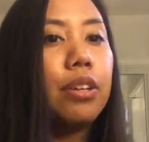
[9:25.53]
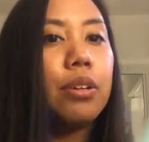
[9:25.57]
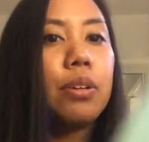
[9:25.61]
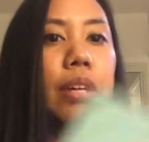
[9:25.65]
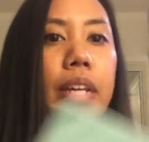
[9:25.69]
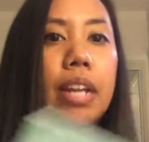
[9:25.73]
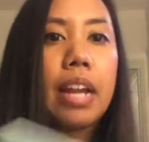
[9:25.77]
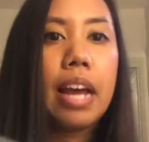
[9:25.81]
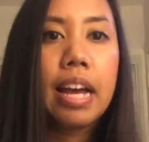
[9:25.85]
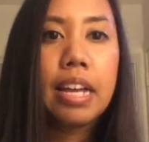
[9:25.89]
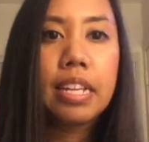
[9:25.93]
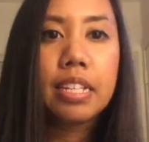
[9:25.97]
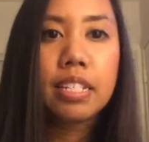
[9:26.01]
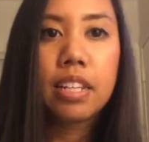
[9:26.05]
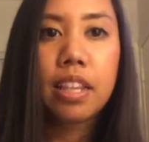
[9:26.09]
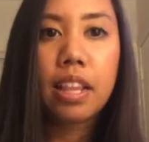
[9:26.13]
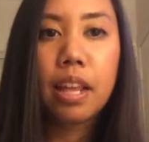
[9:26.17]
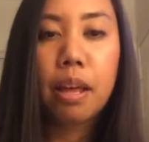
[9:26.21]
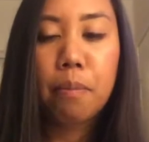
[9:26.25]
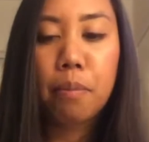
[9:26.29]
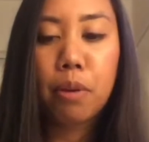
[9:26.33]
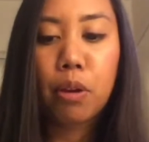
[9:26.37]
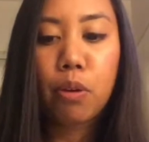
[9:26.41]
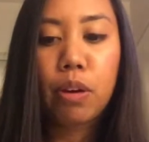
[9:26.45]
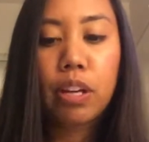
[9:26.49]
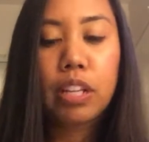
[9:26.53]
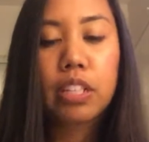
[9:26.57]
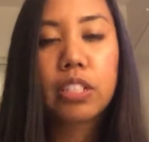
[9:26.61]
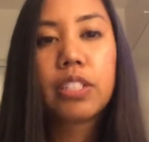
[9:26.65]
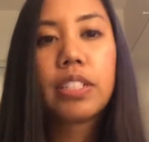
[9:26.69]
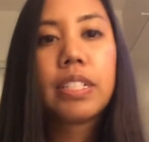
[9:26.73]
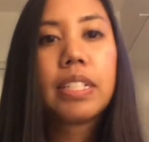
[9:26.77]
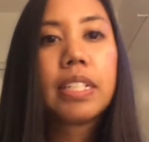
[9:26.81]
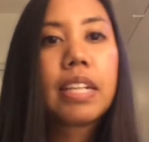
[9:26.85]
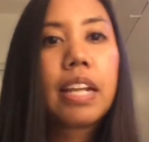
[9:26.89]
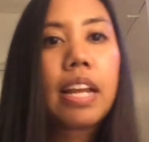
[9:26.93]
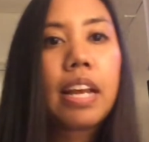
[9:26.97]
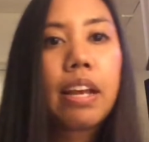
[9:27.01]
you could ask them a
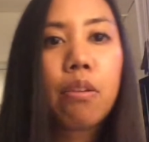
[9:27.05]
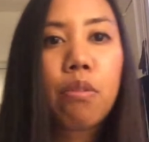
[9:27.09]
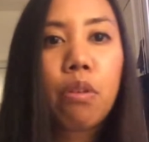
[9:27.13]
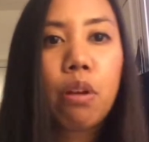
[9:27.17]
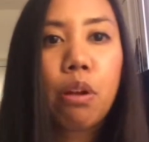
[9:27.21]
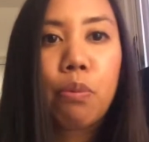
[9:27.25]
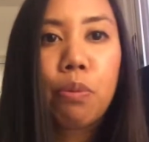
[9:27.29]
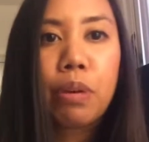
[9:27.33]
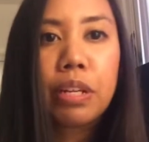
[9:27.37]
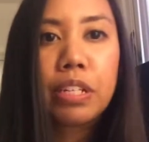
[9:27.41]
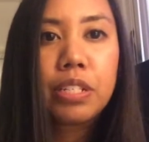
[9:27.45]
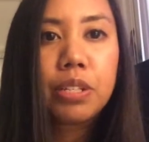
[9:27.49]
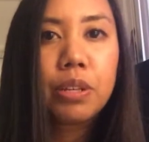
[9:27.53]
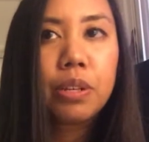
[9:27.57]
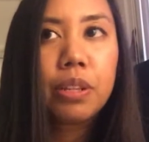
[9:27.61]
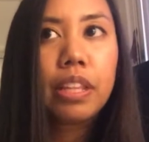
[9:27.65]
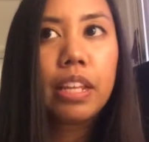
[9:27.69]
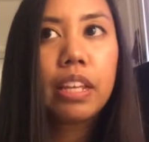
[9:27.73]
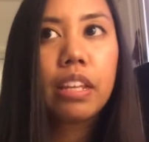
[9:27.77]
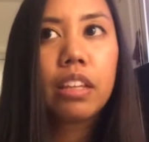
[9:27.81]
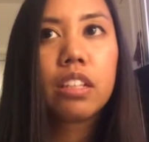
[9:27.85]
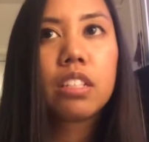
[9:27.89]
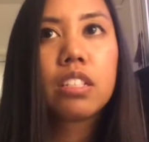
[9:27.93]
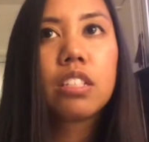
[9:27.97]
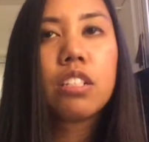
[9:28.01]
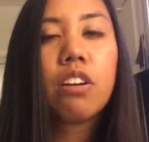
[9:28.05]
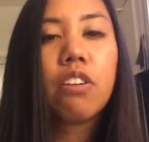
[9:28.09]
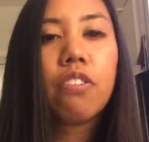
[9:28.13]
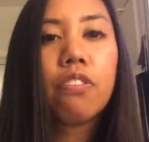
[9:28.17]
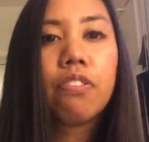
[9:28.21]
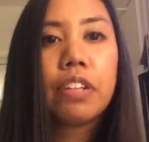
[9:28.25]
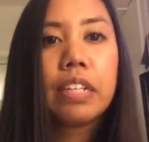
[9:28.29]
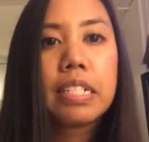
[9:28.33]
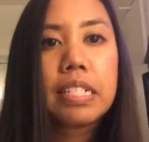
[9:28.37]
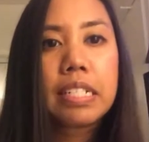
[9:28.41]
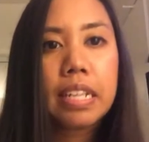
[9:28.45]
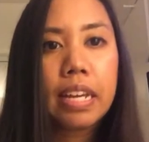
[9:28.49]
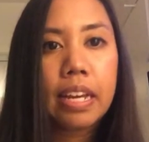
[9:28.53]
question like, well, what do you think the snow
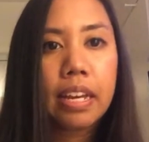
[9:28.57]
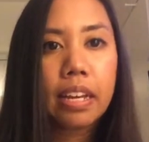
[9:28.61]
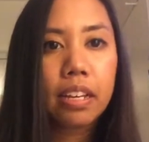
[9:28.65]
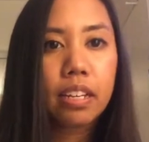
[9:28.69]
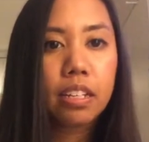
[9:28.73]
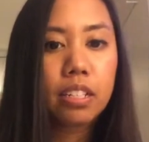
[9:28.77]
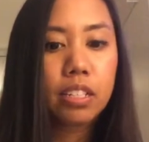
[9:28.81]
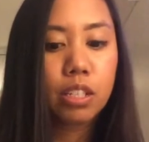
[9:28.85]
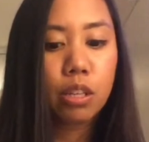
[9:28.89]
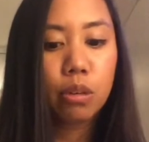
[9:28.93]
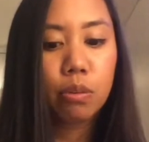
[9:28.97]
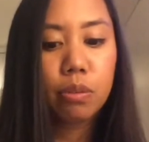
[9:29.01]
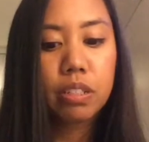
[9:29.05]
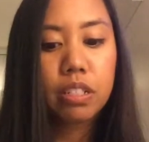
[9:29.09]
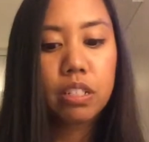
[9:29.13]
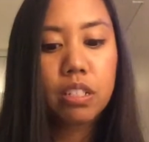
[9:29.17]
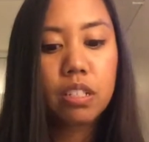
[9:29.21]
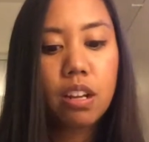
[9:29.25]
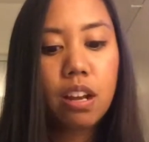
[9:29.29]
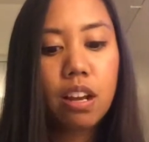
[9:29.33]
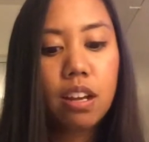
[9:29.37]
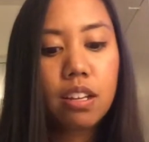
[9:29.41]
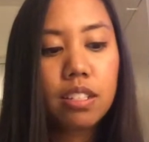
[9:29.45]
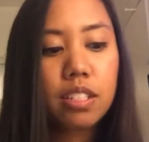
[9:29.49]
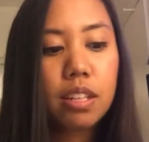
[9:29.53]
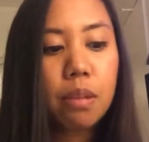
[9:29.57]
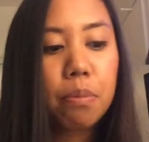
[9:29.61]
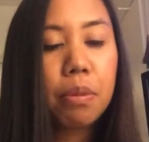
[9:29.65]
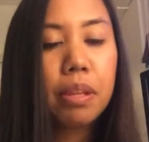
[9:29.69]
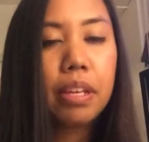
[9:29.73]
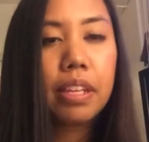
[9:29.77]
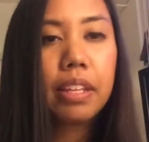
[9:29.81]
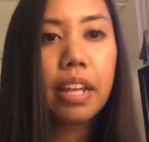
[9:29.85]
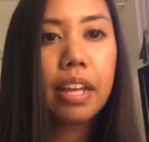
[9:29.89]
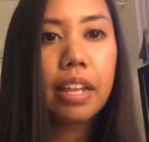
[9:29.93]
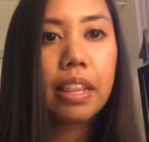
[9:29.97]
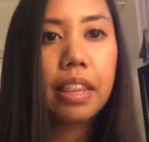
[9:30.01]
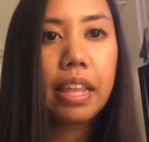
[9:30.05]
feels like? So it's not
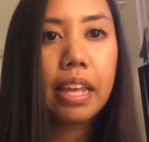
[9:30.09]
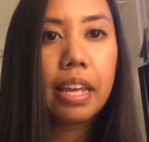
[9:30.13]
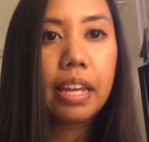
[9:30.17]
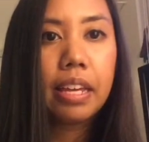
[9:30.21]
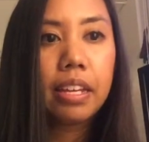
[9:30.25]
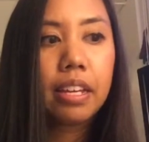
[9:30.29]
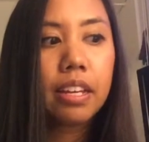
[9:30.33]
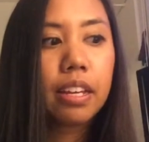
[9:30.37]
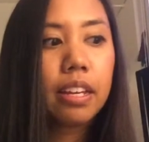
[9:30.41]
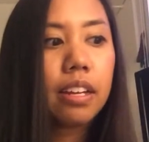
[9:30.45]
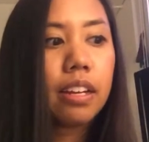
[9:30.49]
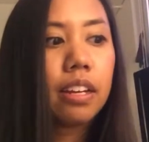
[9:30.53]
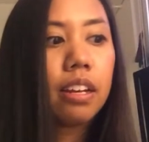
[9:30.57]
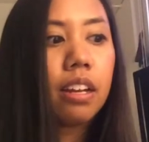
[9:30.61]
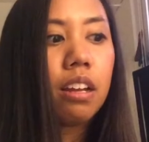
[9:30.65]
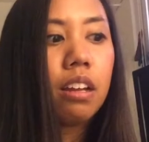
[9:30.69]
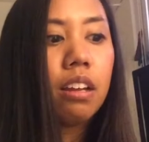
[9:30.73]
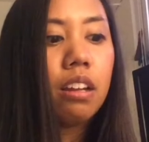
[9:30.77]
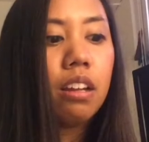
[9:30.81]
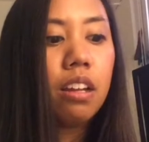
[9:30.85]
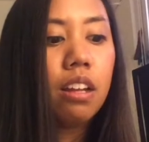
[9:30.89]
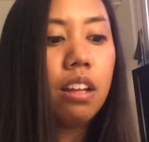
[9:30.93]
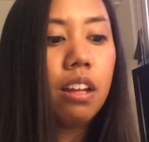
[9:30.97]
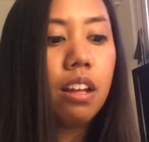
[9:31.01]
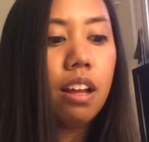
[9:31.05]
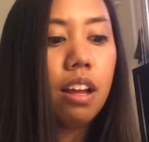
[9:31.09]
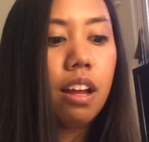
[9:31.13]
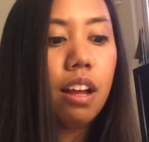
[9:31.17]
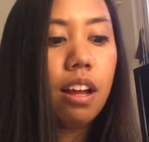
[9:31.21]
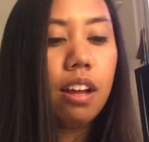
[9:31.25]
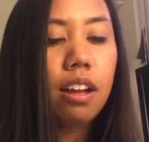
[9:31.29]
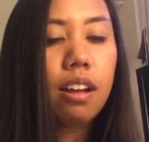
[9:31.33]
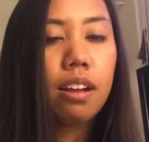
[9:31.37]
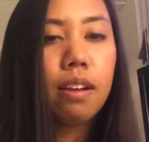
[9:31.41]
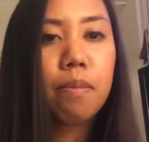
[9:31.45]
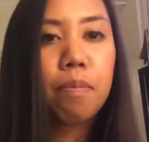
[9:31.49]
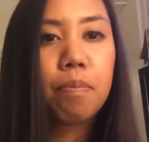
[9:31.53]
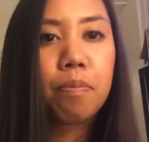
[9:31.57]
something that they could
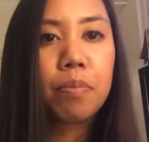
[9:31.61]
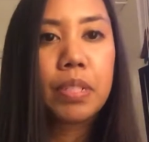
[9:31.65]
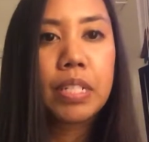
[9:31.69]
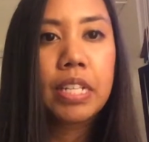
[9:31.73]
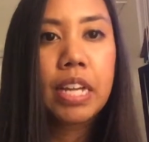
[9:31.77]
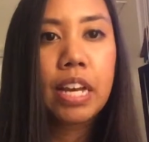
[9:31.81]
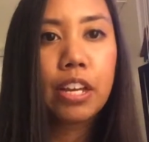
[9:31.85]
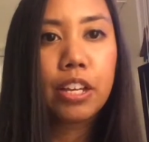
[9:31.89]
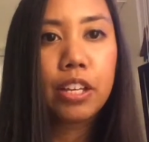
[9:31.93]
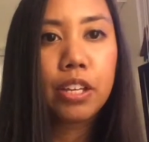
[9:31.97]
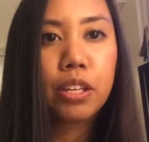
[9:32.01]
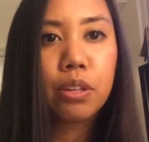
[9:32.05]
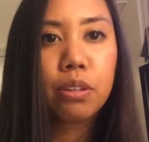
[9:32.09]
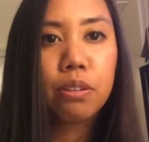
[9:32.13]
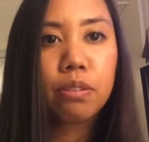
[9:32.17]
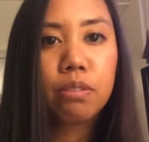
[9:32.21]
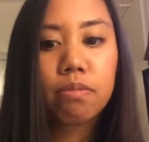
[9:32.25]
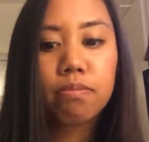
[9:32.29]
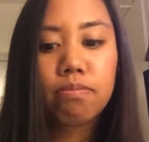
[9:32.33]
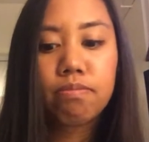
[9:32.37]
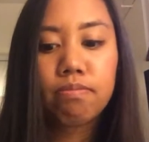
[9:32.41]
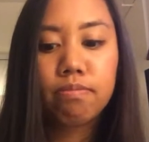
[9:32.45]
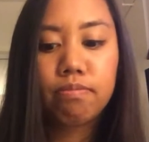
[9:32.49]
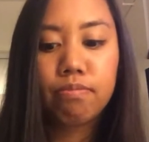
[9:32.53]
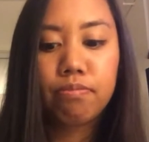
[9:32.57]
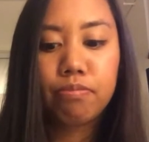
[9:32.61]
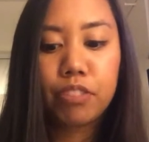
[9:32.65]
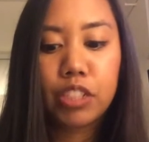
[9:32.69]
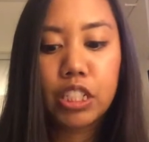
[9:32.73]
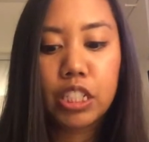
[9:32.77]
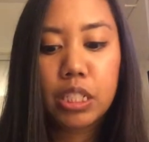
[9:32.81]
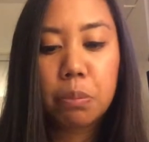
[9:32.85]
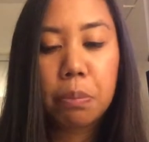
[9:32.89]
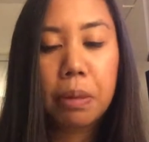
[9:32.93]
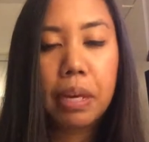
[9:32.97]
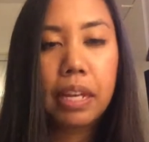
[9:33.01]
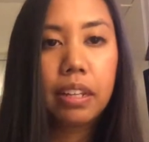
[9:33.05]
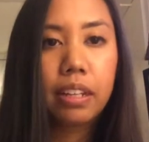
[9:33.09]
tell you
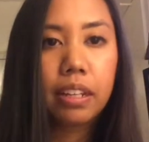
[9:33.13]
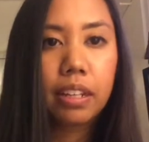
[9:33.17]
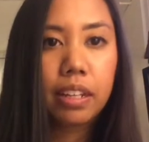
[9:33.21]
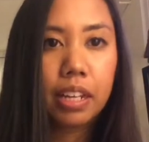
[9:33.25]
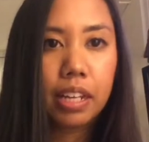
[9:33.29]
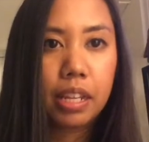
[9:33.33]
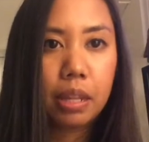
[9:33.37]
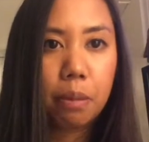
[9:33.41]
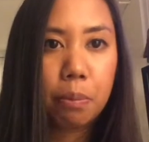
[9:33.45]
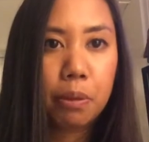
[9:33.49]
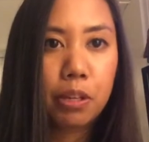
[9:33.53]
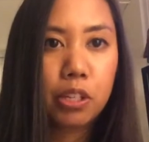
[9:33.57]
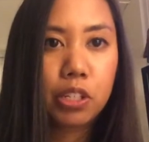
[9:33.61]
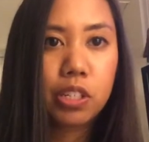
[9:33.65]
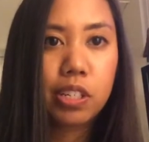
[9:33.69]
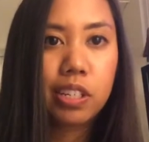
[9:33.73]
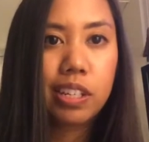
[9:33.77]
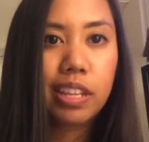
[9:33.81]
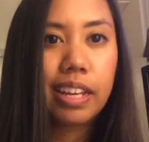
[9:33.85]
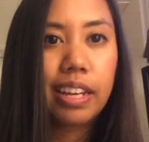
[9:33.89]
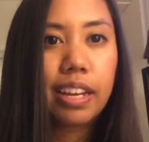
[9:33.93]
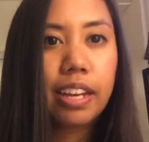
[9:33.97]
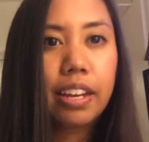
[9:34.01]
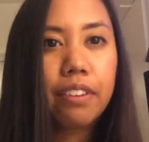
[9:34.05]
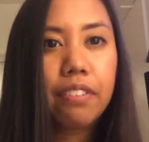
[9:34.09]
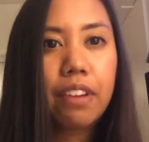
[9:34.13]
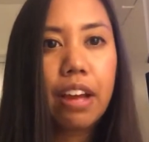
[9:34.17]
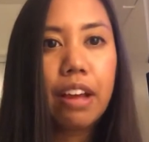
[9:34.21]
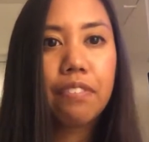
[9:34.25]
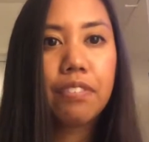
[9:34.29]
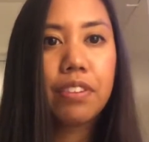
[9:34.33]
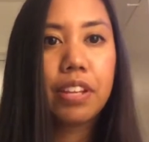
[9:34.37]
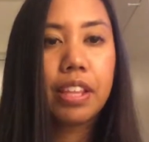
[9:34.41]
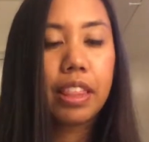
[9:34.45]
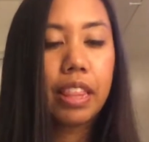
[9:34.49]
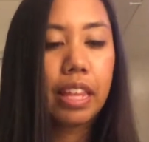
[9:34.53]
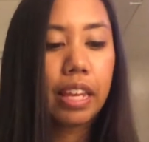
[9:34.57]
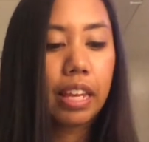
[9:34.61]
just by looking at the picture. They kind of have
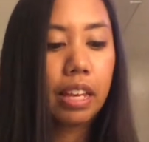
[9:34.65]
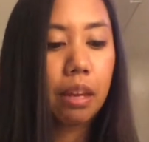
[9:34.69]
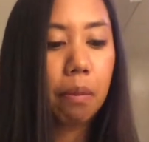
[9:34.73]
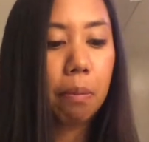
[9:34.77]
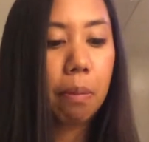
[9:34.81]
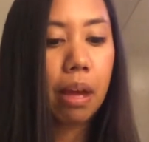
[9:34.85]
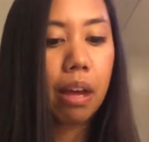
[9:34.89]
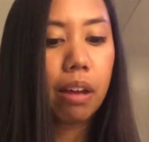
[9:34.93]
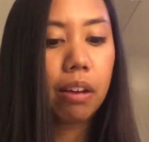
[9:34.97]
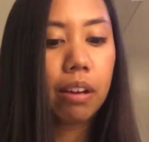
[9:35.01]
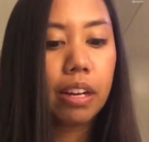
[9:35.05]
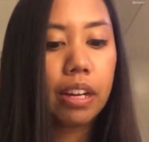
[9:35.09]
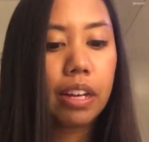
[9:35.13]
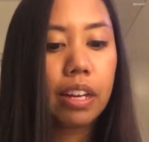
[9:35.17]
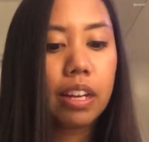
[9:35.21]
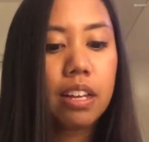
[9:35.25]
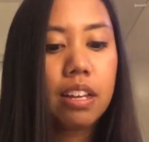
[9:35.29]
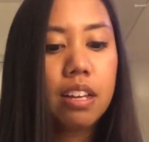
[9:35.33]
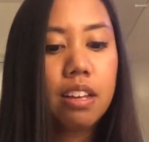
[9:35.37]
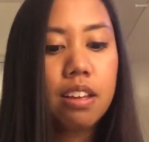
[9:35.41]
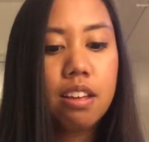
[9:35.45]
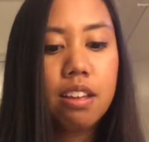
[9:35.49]
to think about it.